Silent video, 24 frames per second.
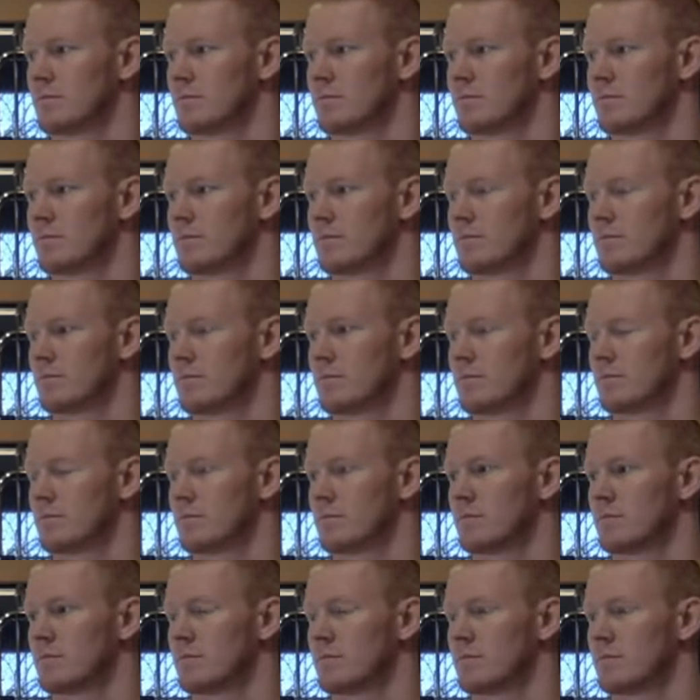
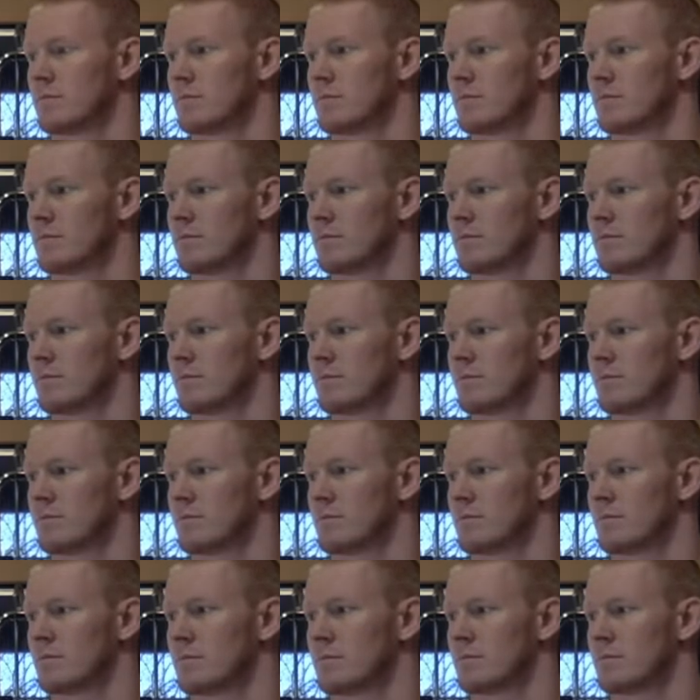
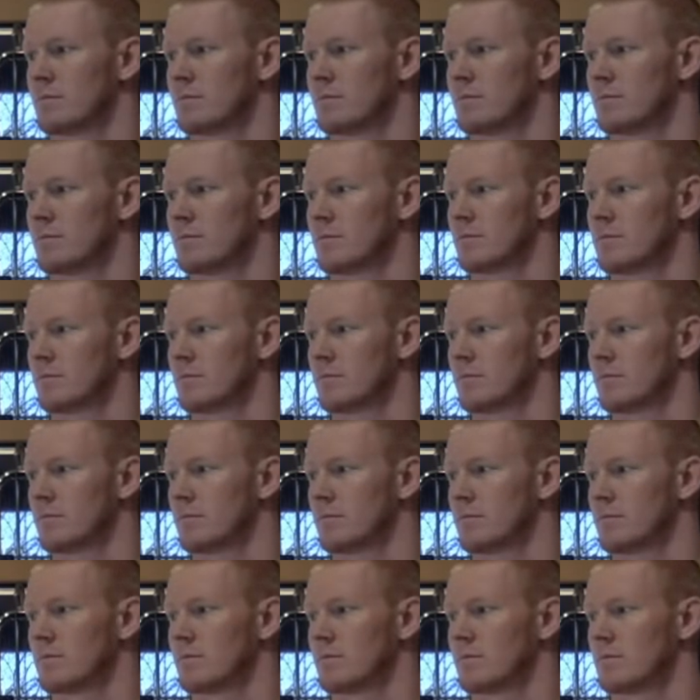
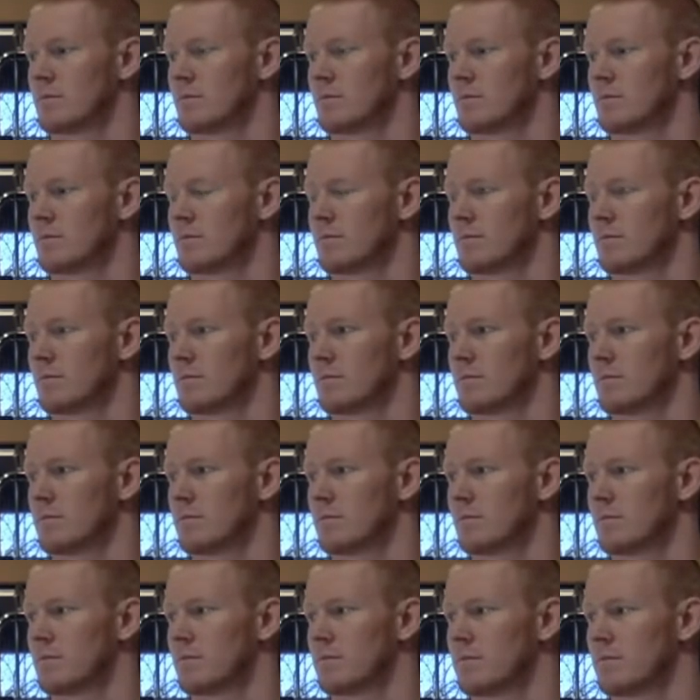
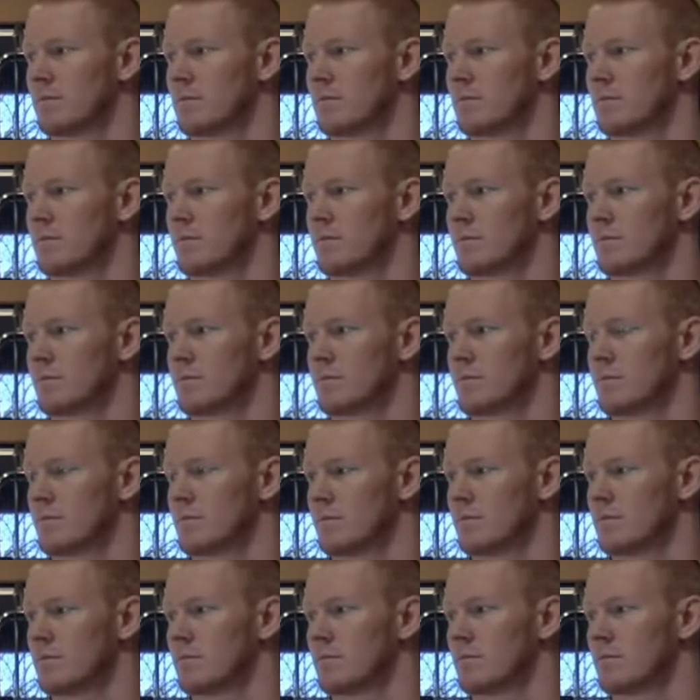
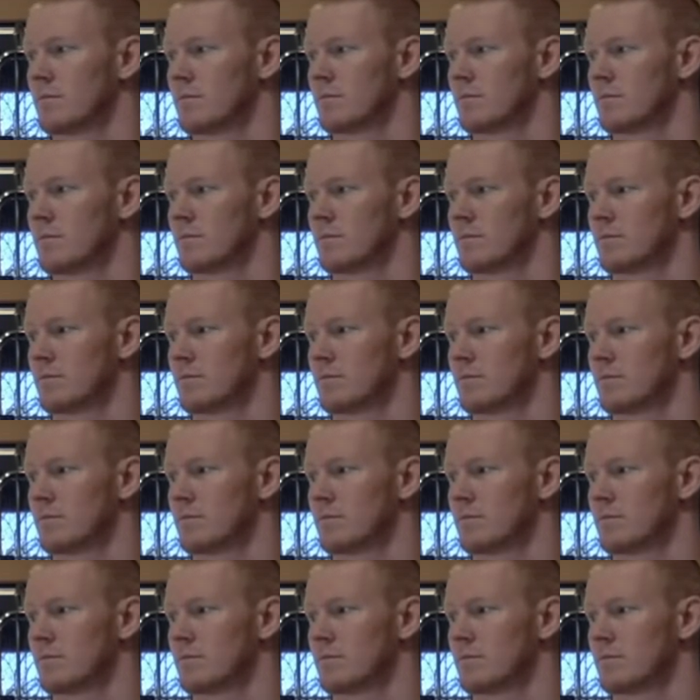(not speaking)